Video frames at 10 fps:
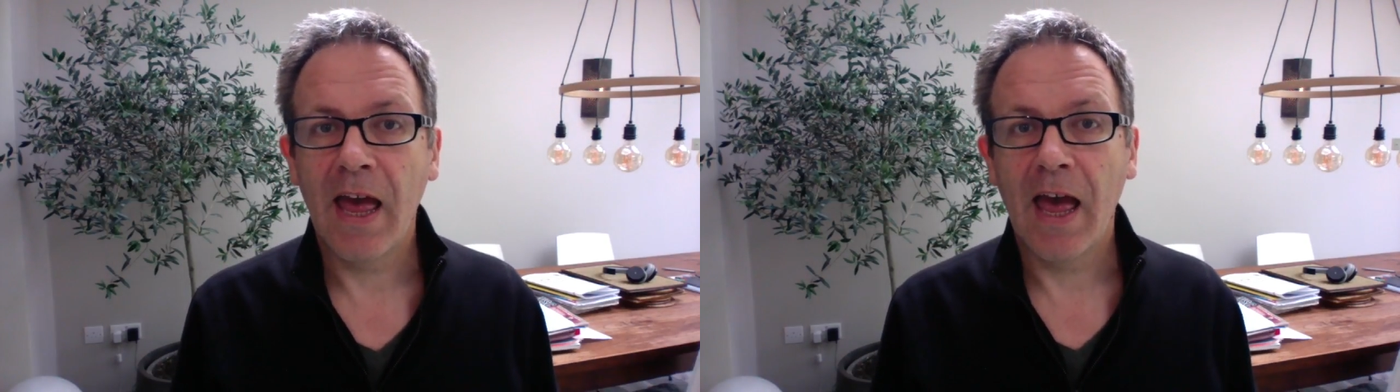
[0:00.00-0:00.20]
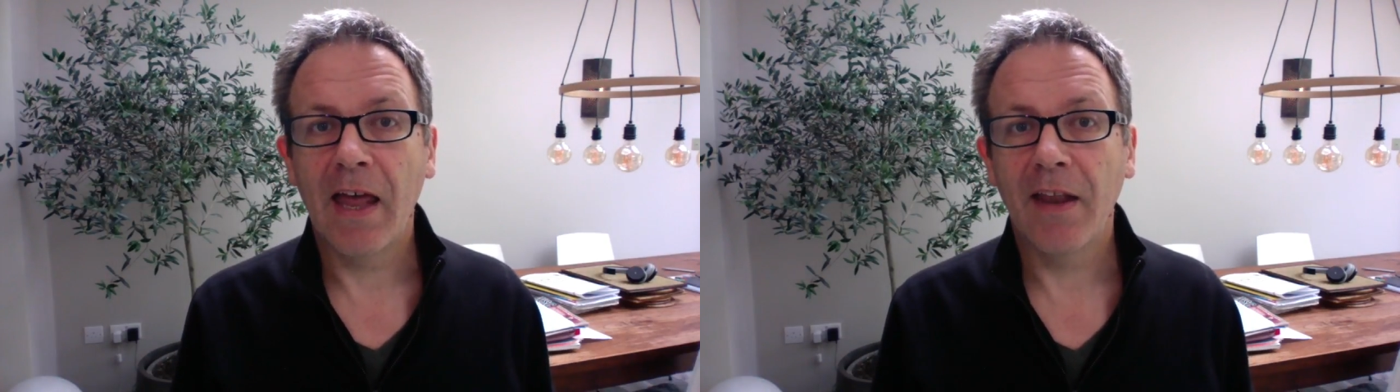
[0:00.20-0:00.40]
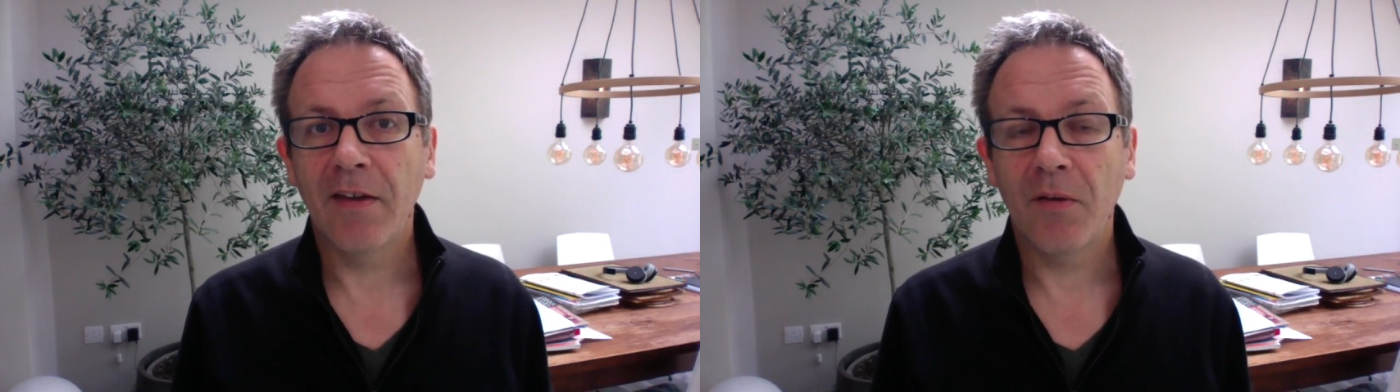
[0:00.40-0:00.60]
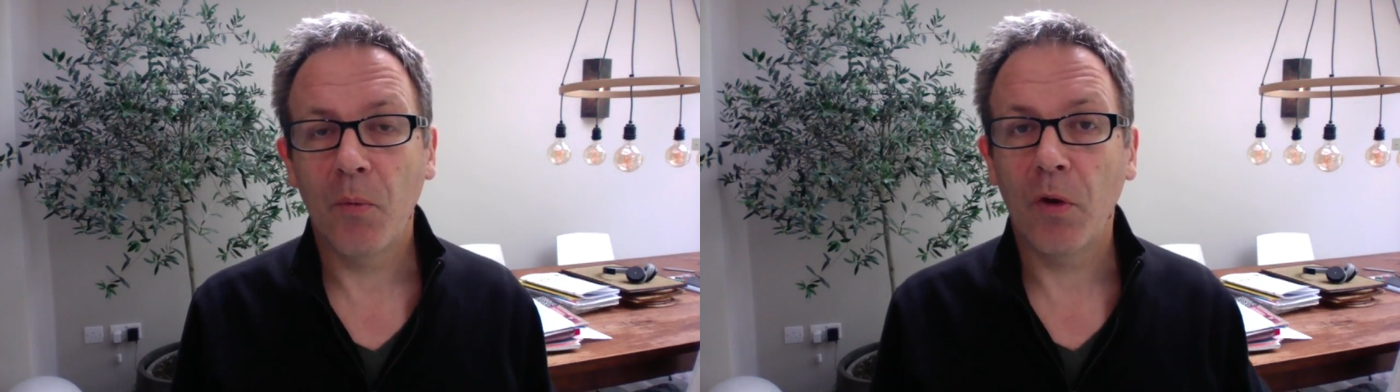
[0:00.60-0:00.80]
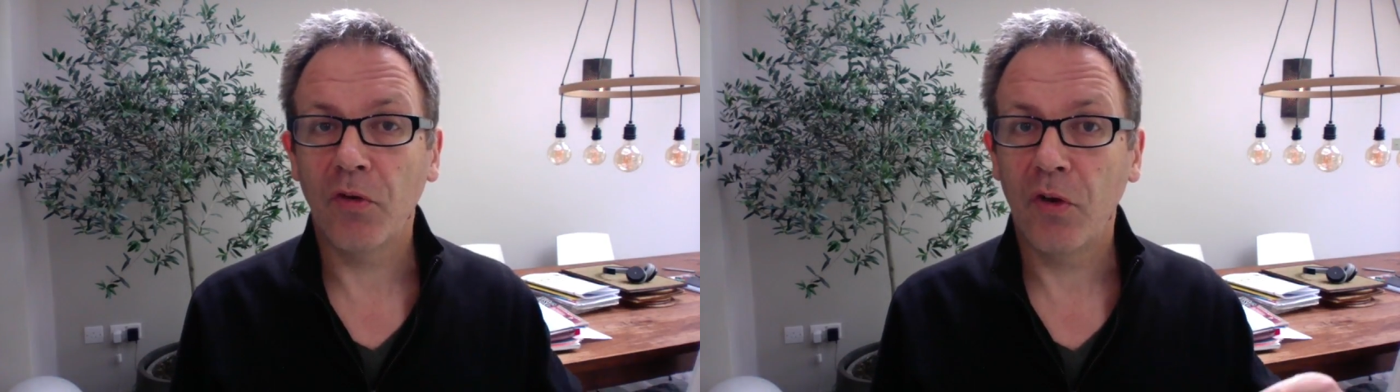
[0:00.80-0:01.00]
And
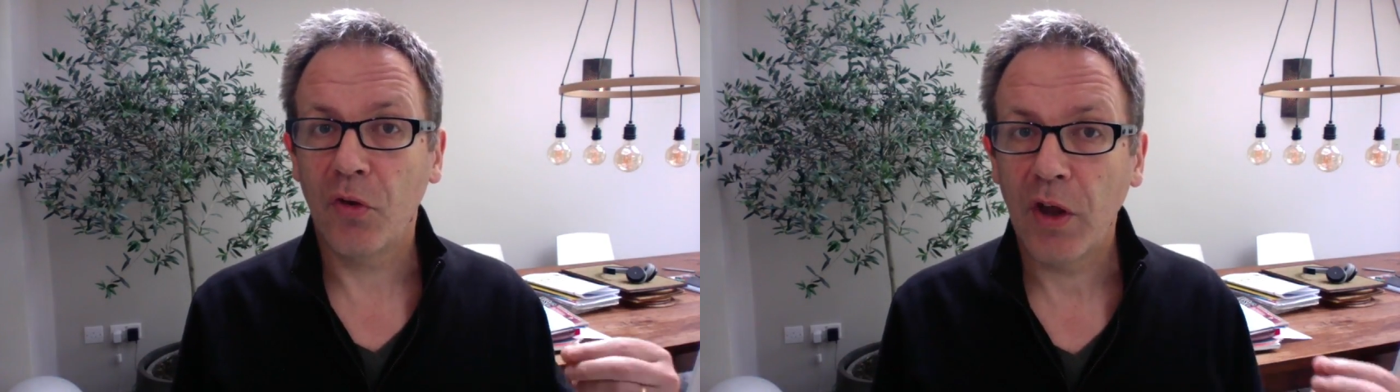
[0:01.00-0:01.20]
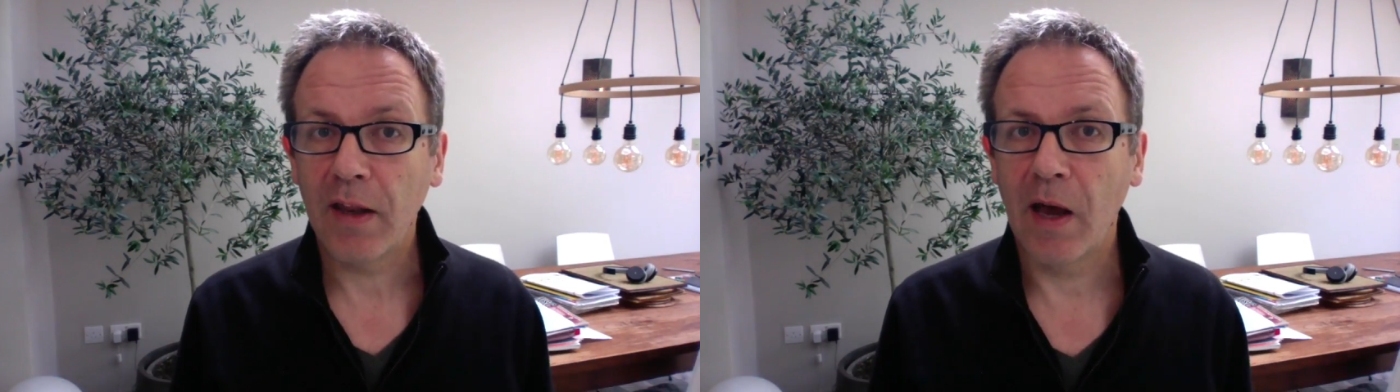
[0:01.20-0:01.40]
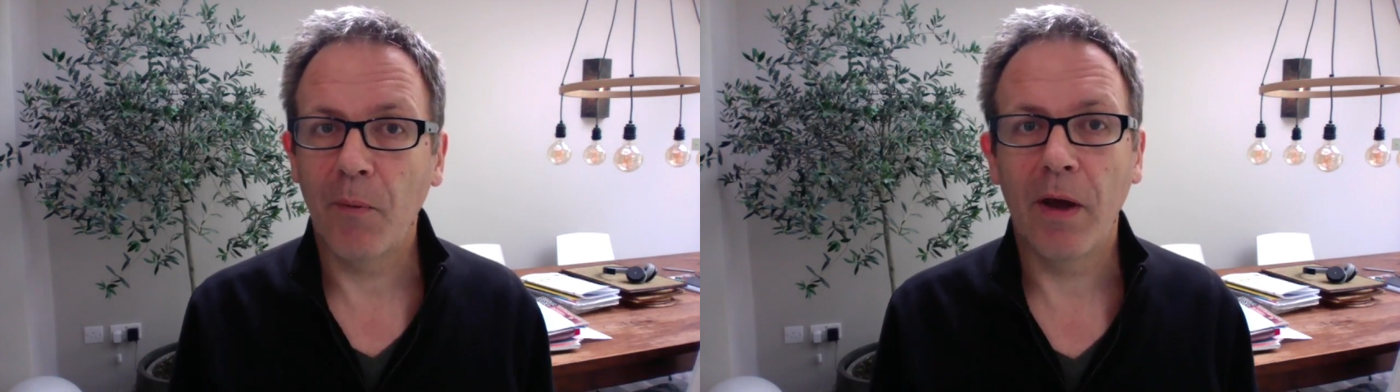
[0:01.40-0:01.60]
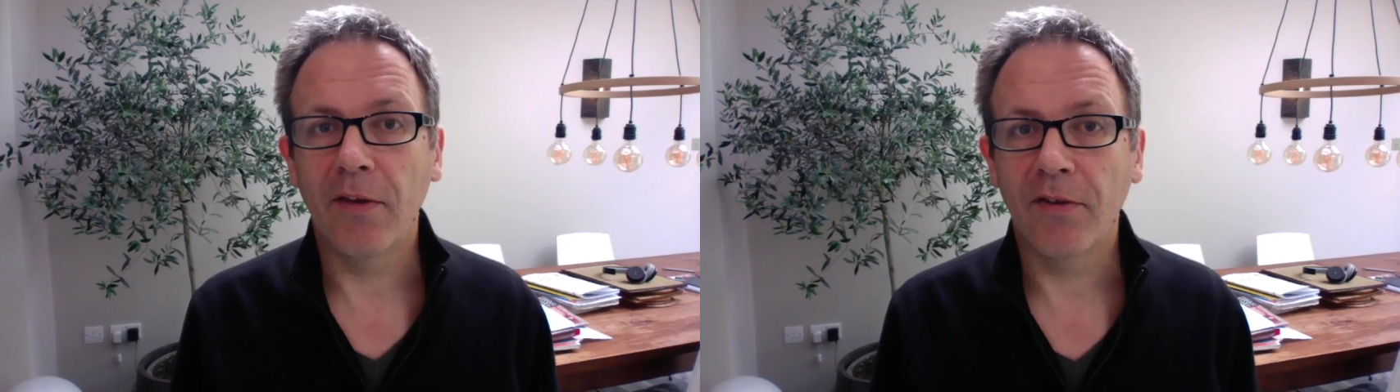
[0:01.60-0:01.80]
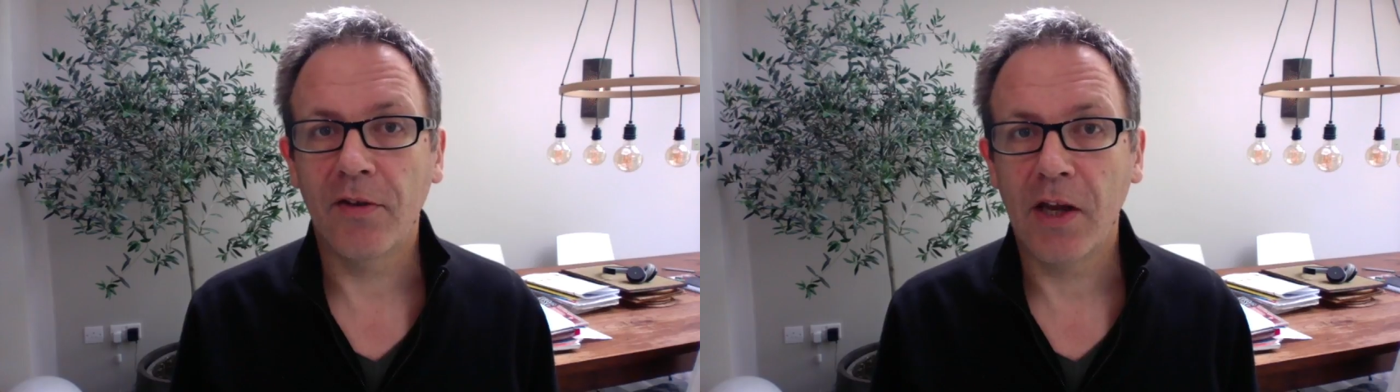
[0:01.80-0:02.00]
once you think that way
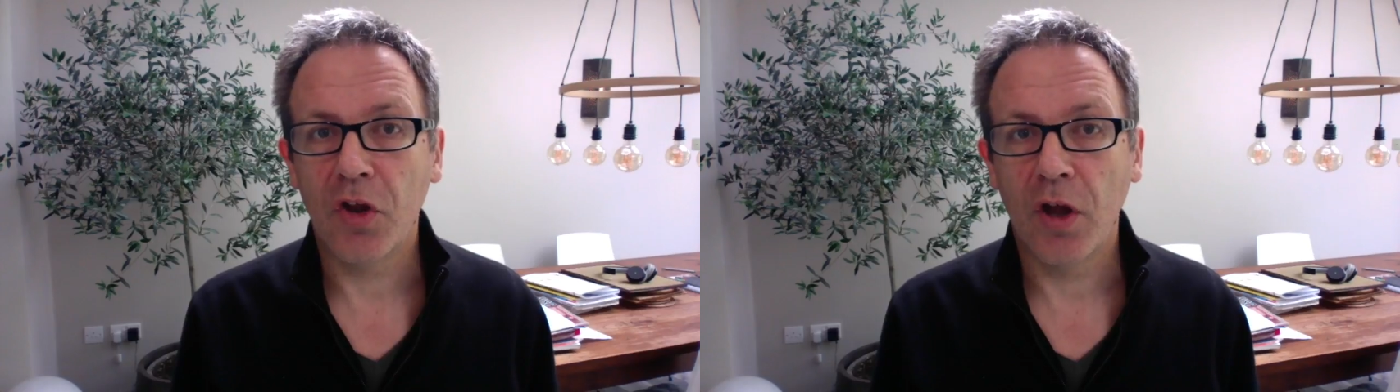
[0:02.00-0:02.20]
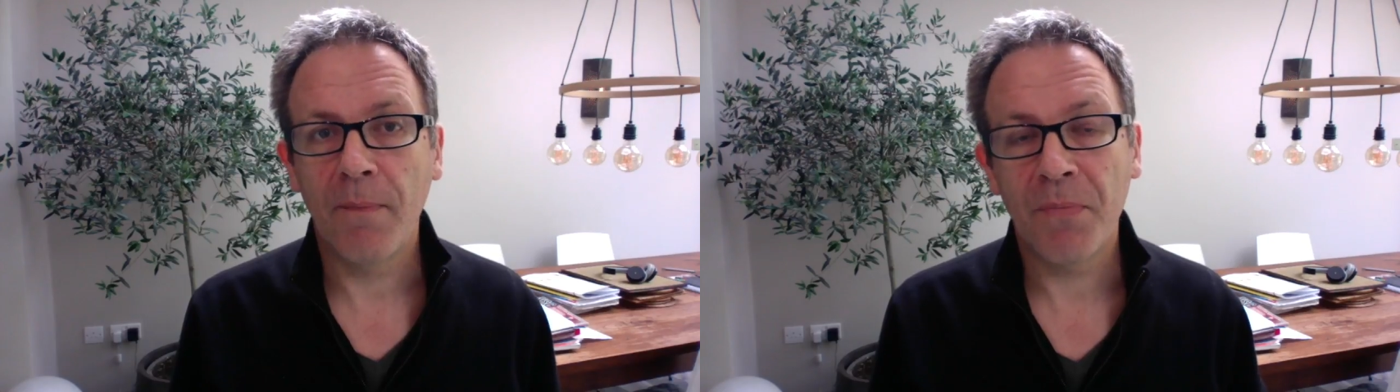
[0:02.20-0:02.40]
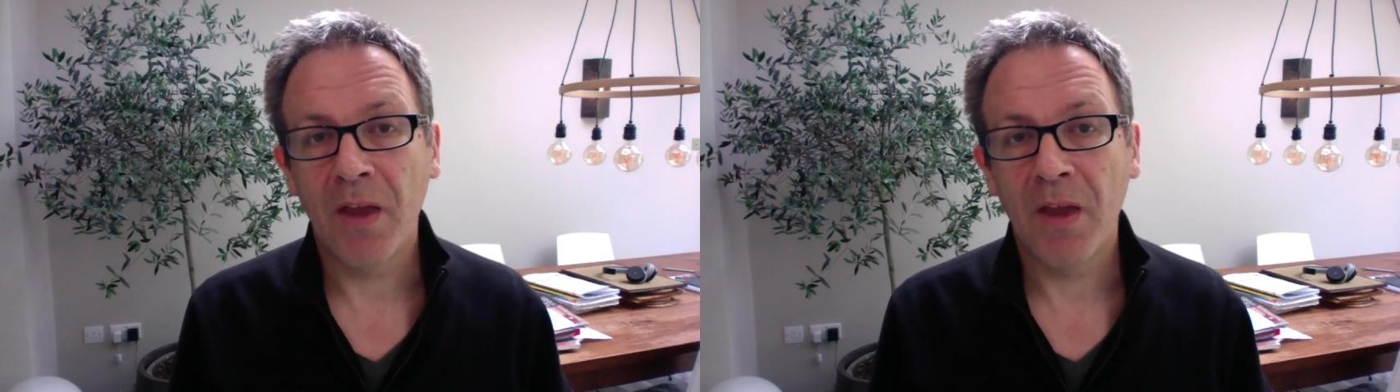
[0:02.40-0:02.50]
as a teacher,